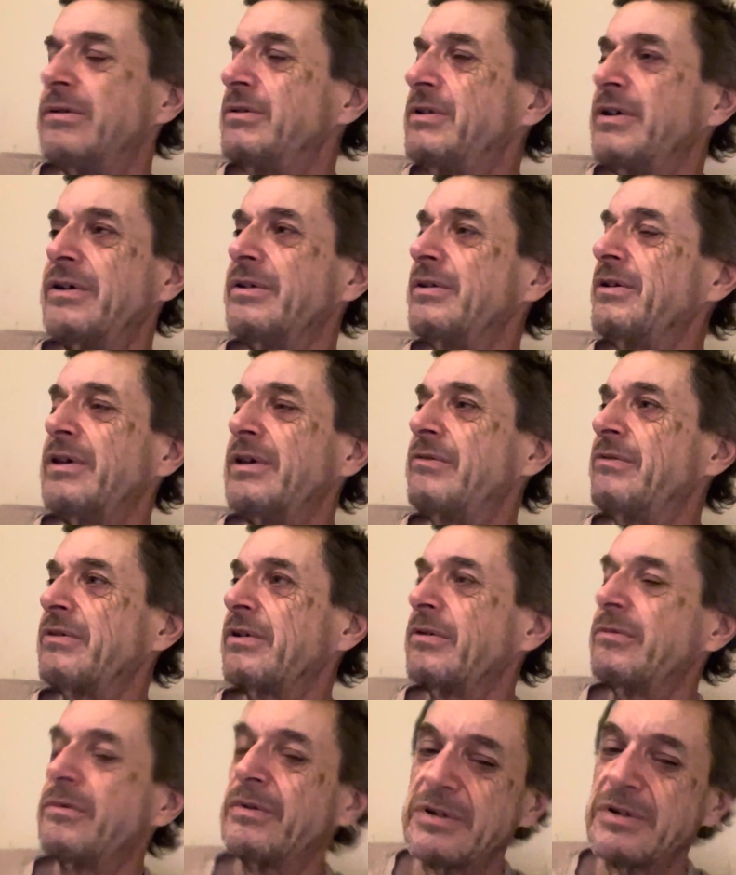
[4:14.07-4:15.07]
don't know, I
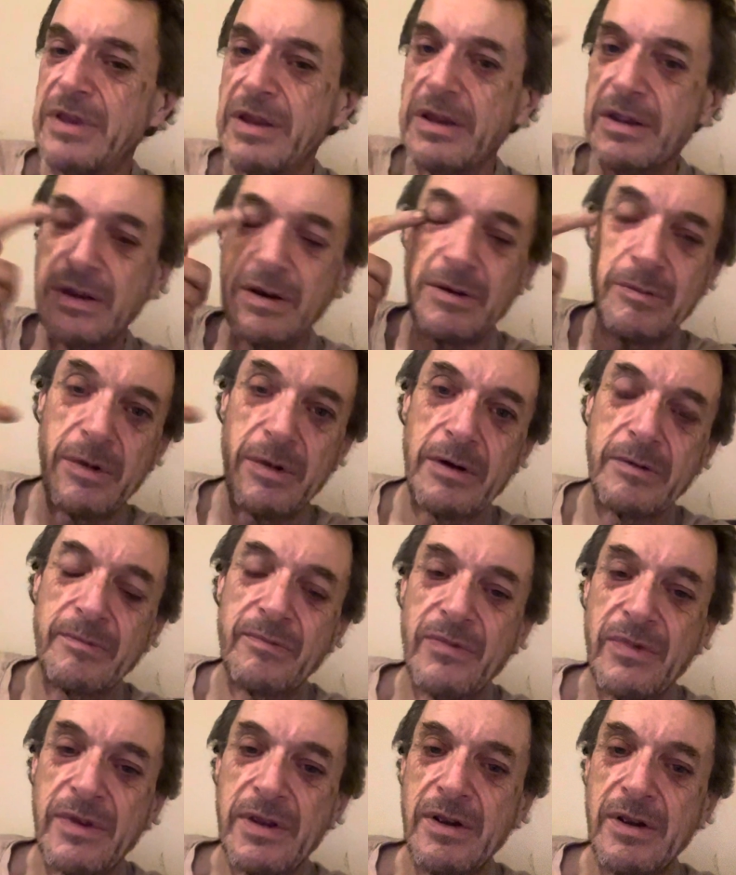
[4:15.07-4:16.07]
forgot what I was thinking about.
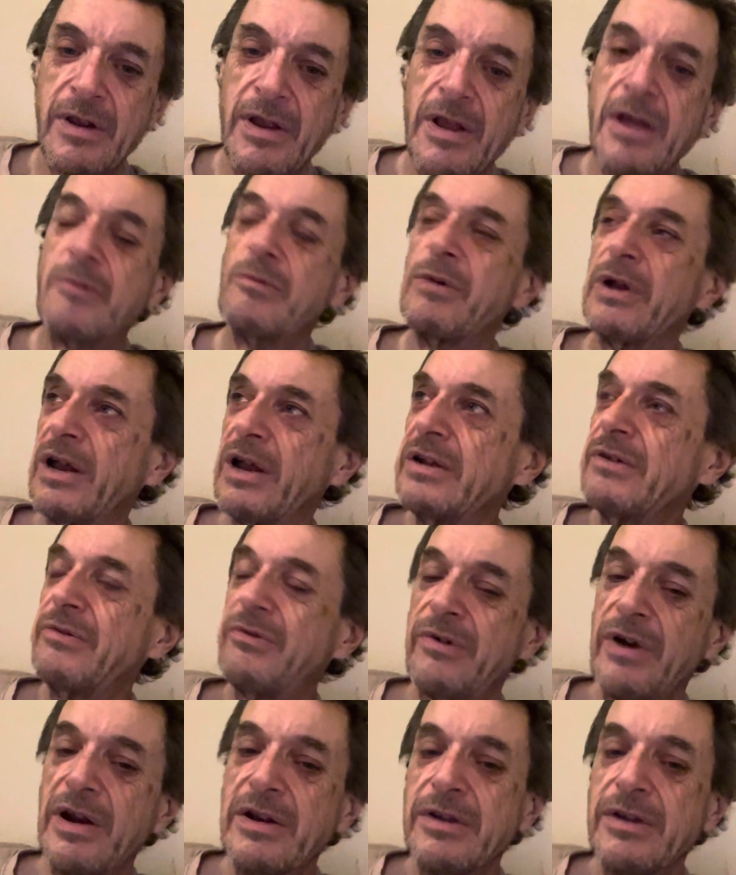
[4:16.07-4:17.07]
Well, I had a
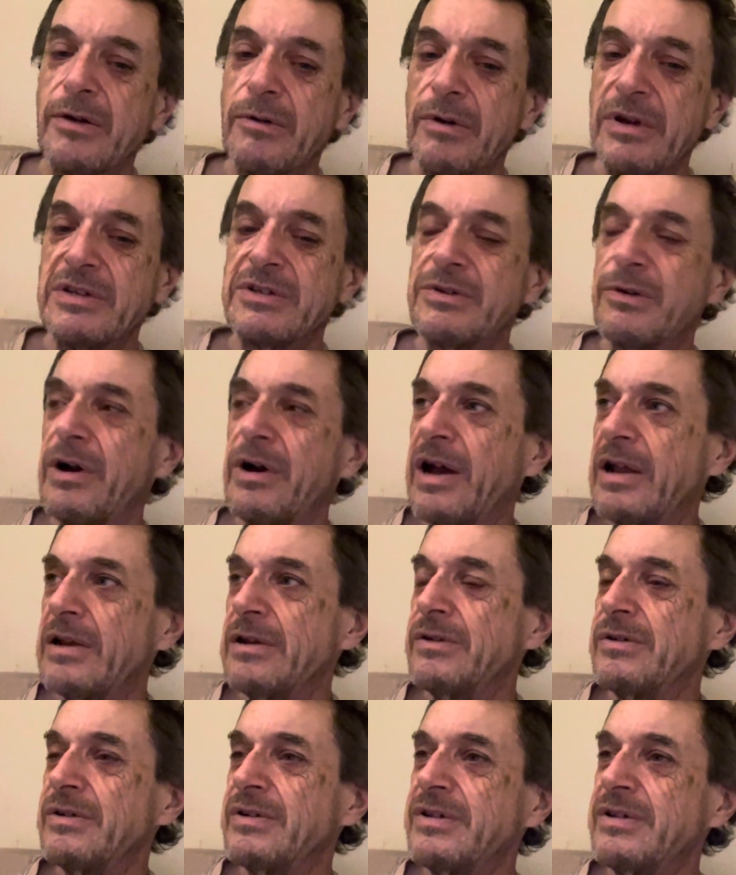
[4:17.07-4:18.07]
friend who went to
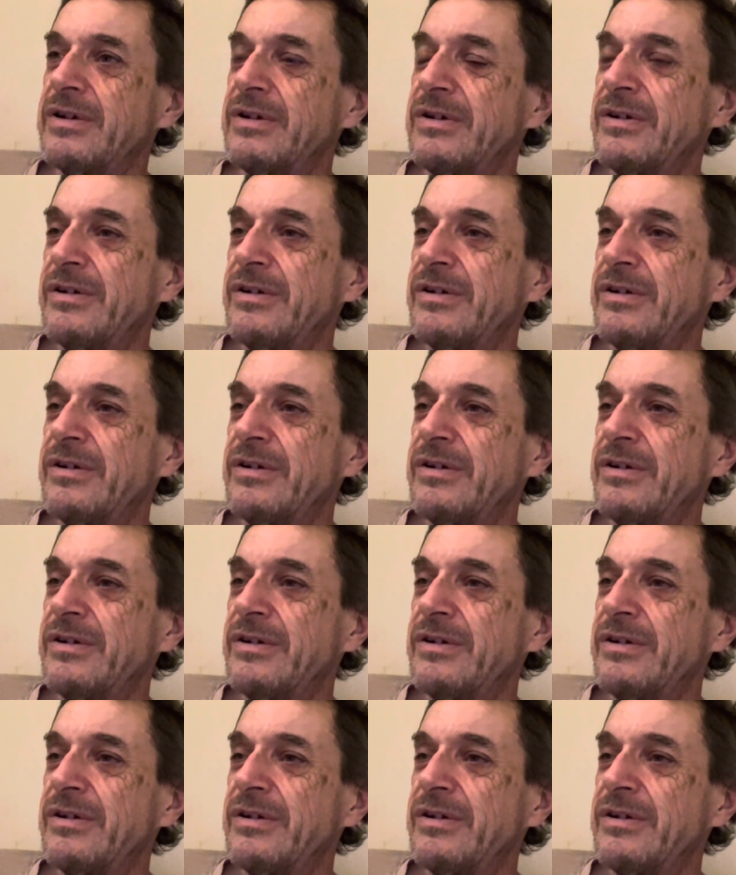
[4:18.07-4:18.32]
Ireland